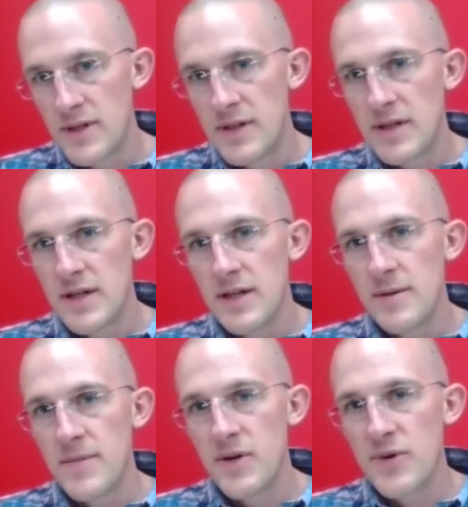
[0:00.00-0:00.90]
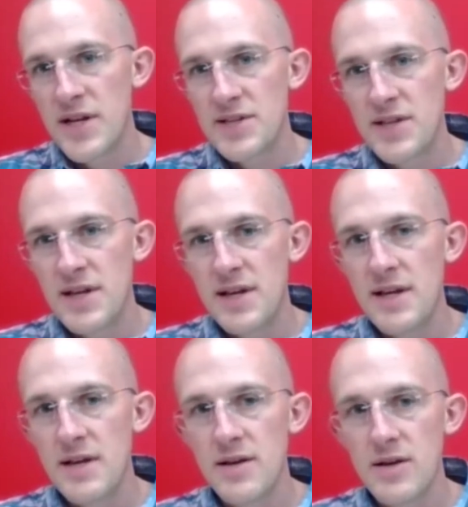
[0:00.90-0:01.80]
And when I
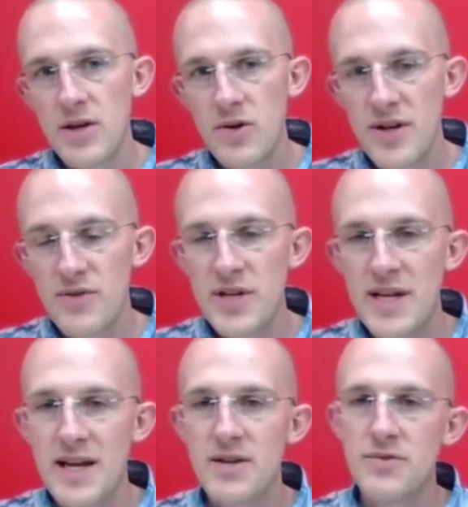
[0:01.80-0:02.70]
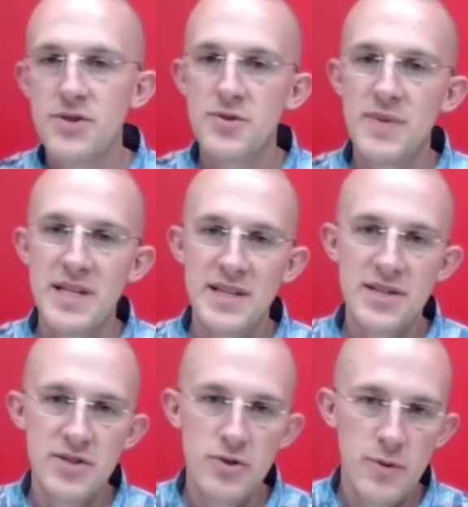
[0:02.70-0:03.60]
say code every day, I don't just mean
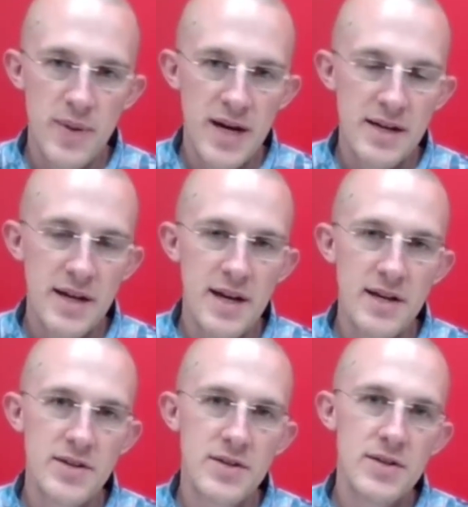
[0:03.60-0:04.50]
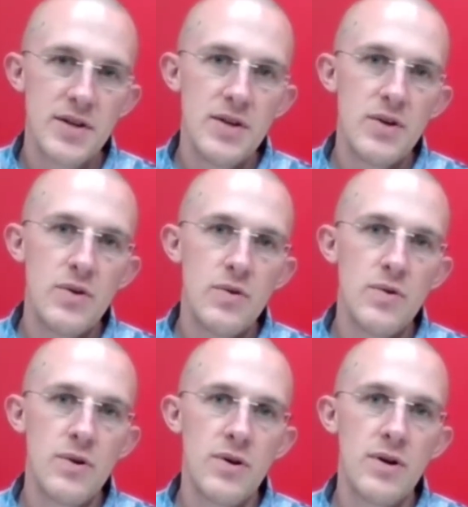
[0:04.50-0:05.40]
listen to a podcast
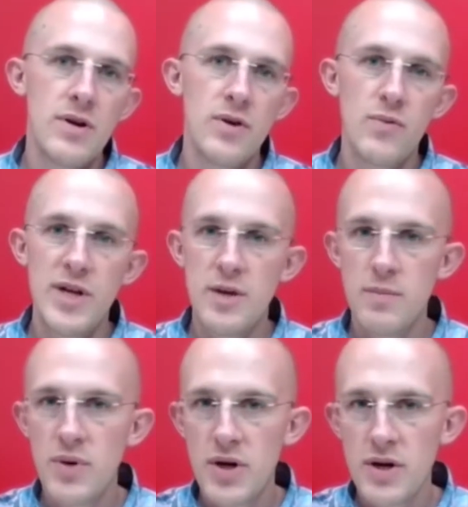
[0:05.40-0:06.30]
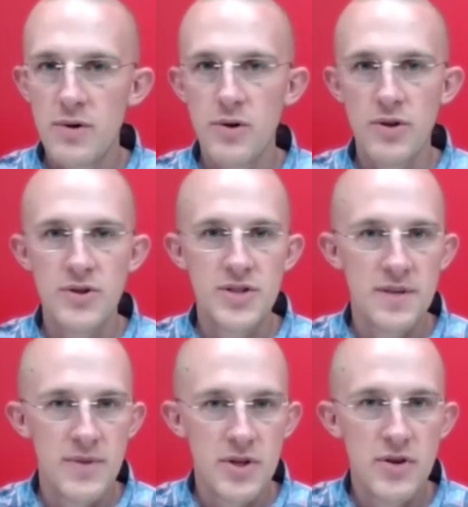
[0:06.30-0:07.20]
or read a book or learn
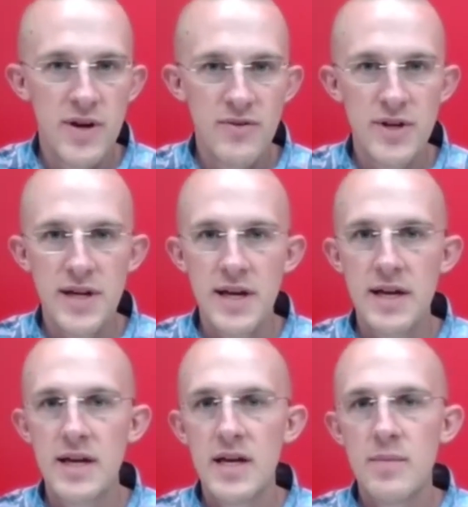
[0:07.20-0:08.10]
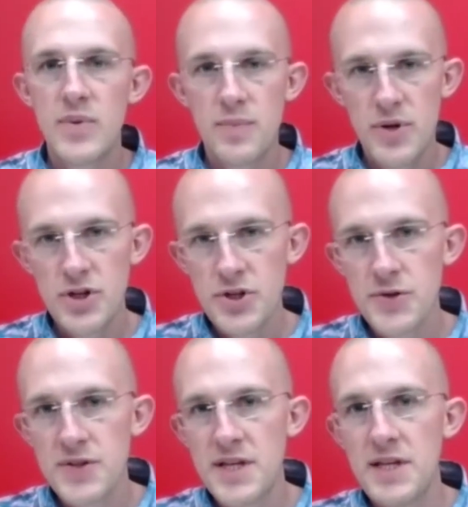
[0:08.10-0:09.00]
something new every day, but push
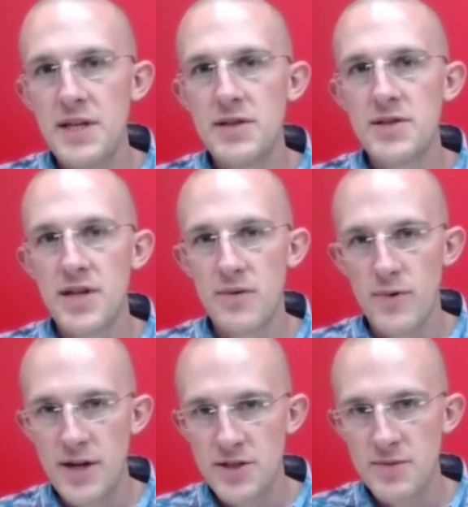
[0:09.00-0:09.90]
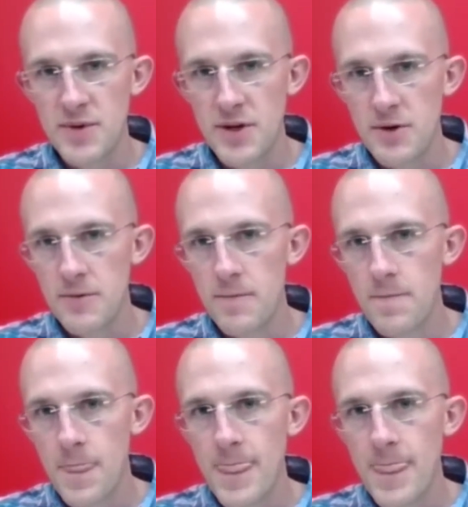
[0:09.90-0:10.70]
those keys and write some code.